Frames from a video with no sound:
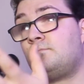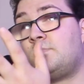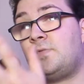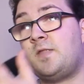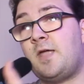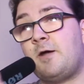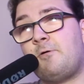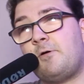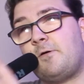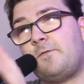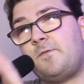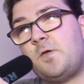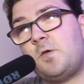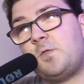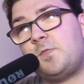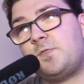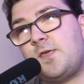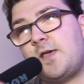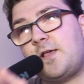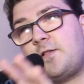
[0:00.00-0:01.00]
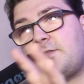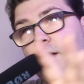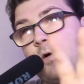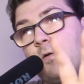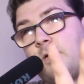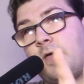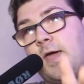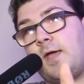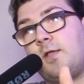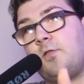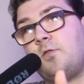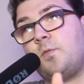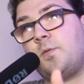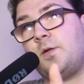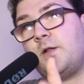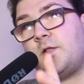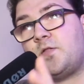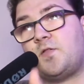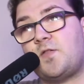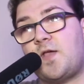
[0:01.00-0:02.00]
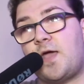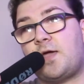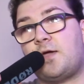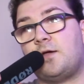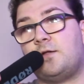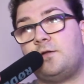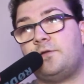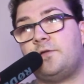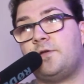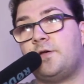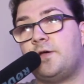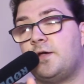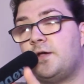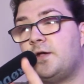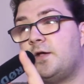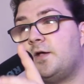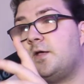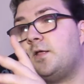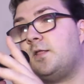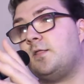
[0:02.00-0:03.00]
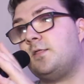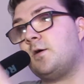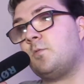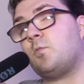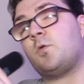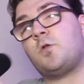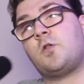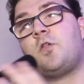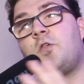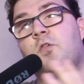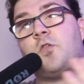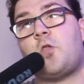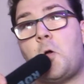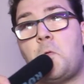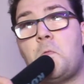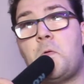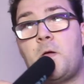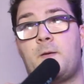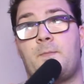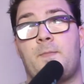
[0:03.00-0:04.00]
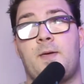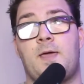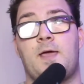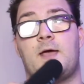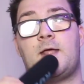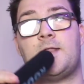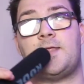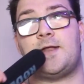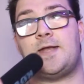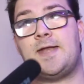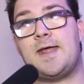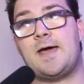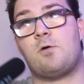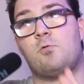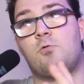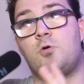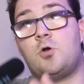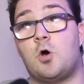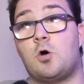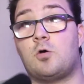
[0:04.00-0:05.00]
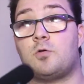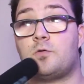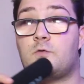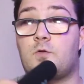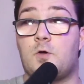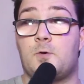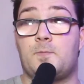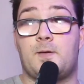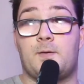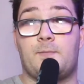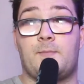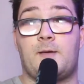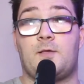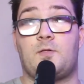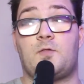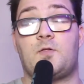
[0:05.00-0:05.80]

there were a few things that I'll get into in a second that were stopping me and they're now not stopping me.